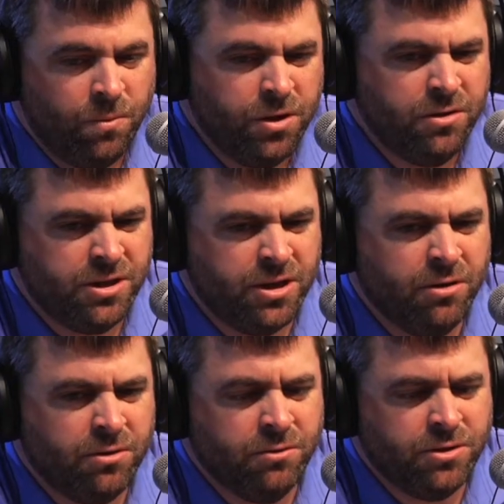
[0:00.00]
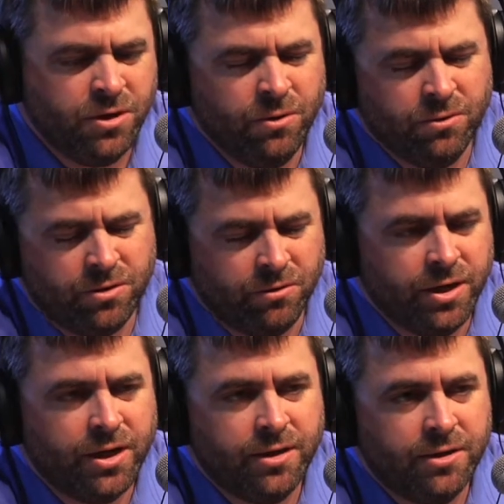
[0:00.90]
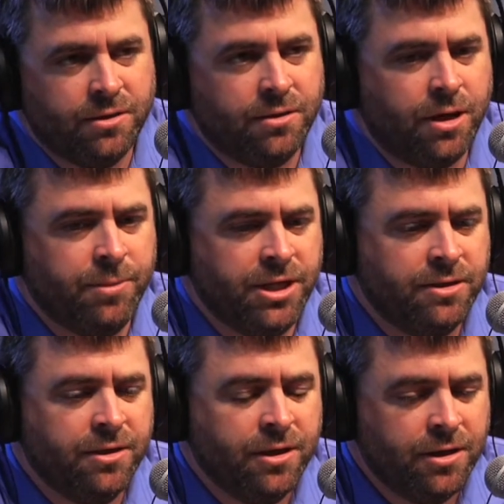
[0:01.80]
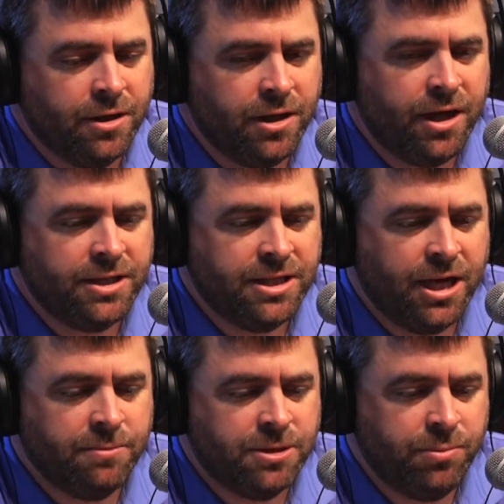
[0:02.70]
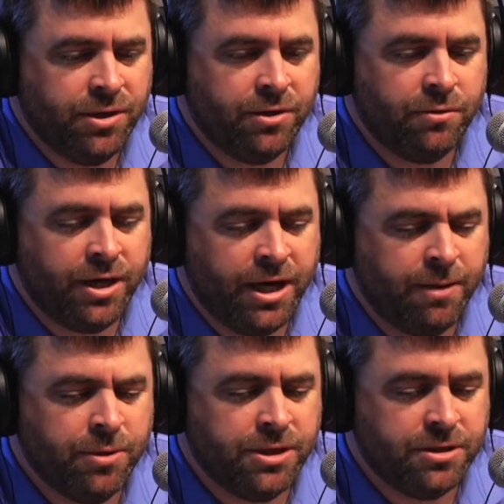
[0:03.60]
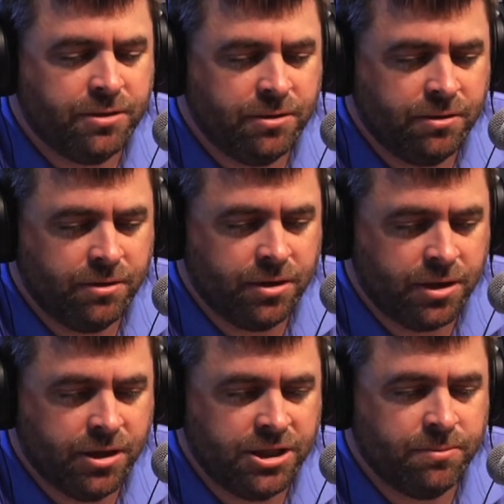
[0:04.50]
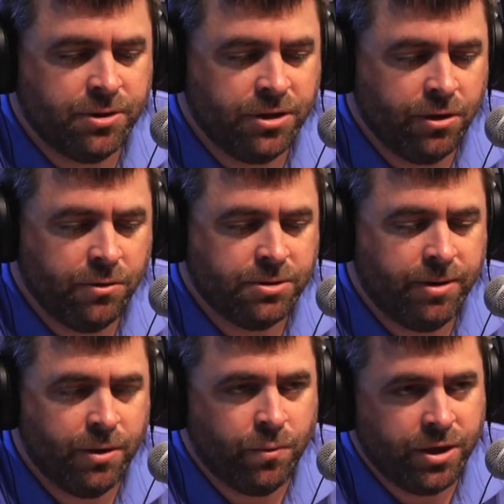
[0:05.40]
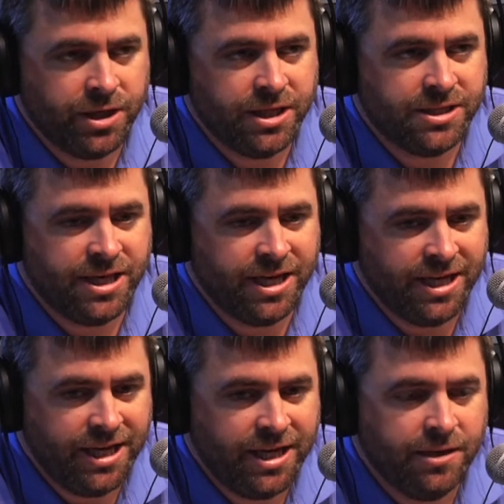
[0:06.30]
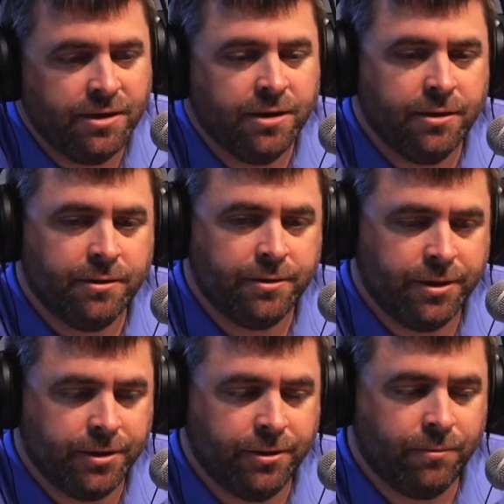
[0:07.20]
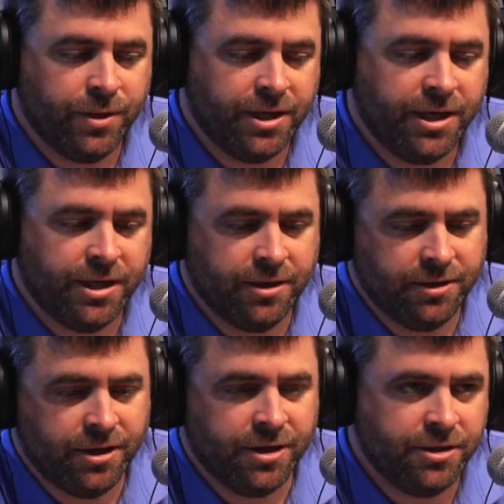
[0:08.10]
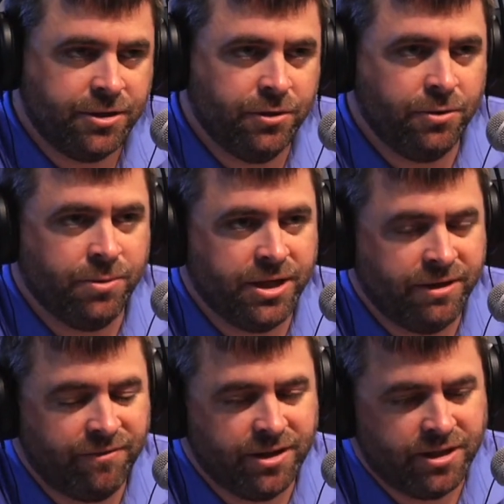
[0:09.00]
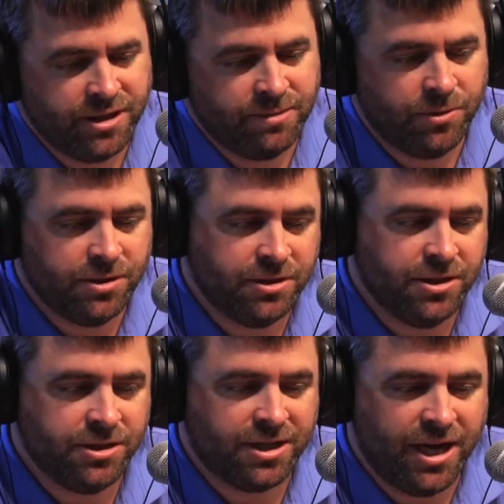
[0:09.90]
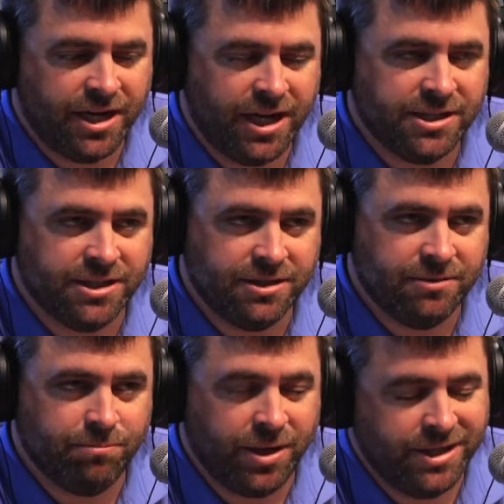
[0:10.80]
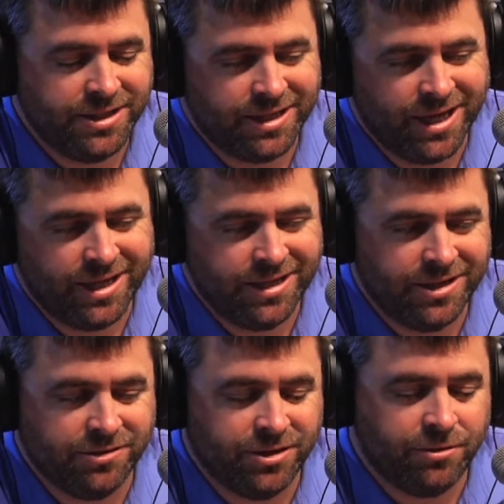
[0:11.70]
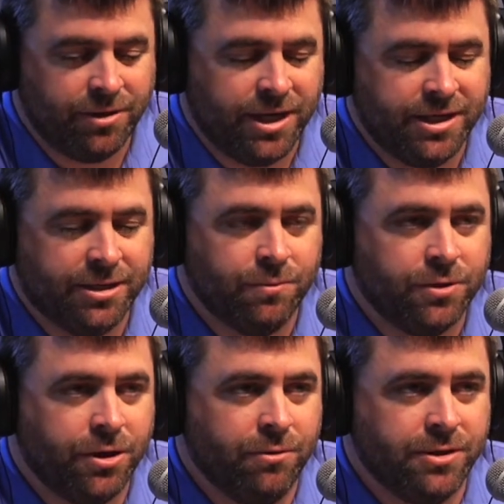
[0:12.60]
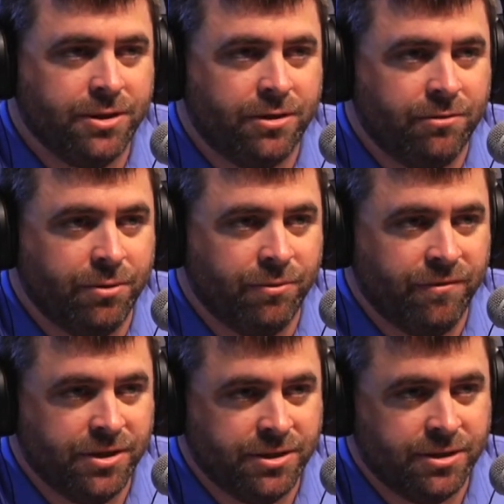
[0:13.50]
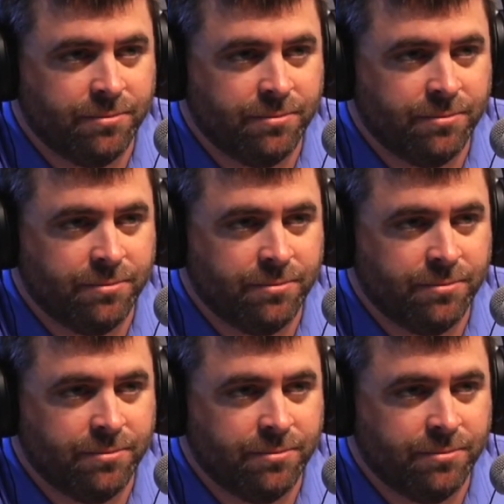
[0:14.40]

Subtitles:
We usually go through 2 to 3. I mean, a lot of times, depending on how much the customer knows about what it is they need, we can get it done in 2. But if the customer just kind of has a basic idea or general idea, we'll go into 3 revisions